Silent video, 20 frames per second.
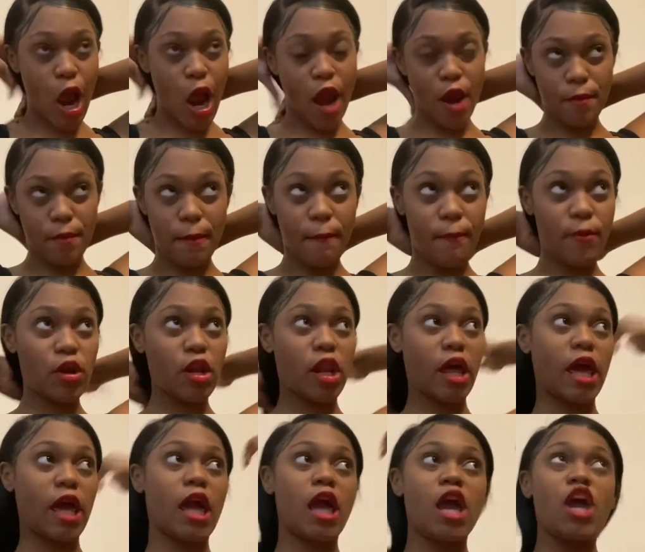I remember
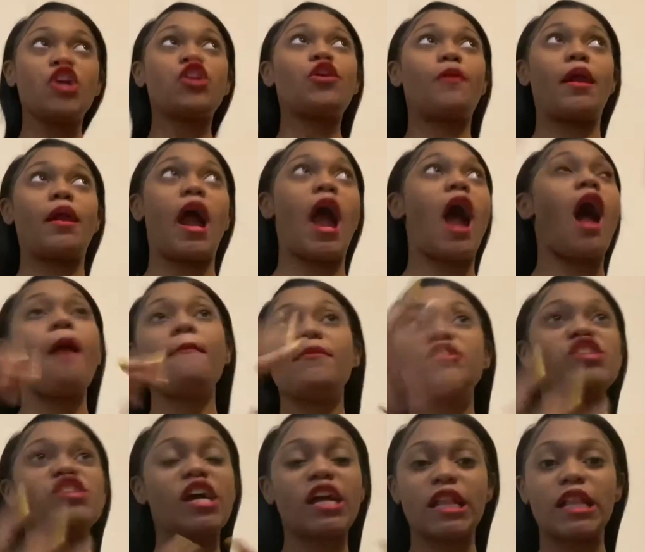like no matter how
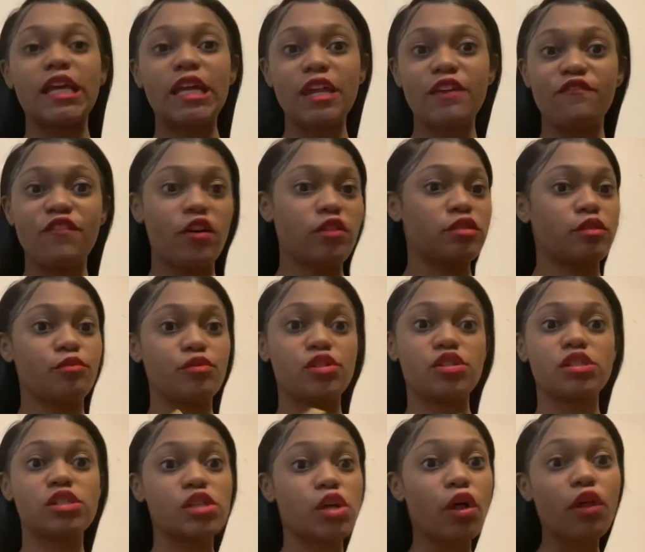much I cleaned, it felt like they were
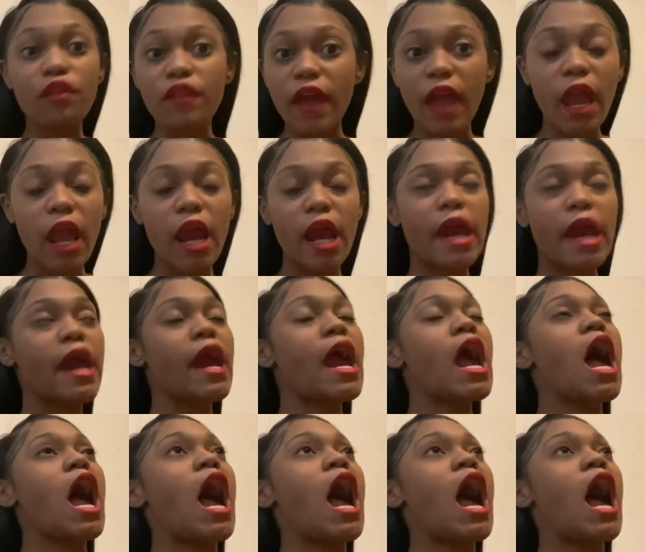still there.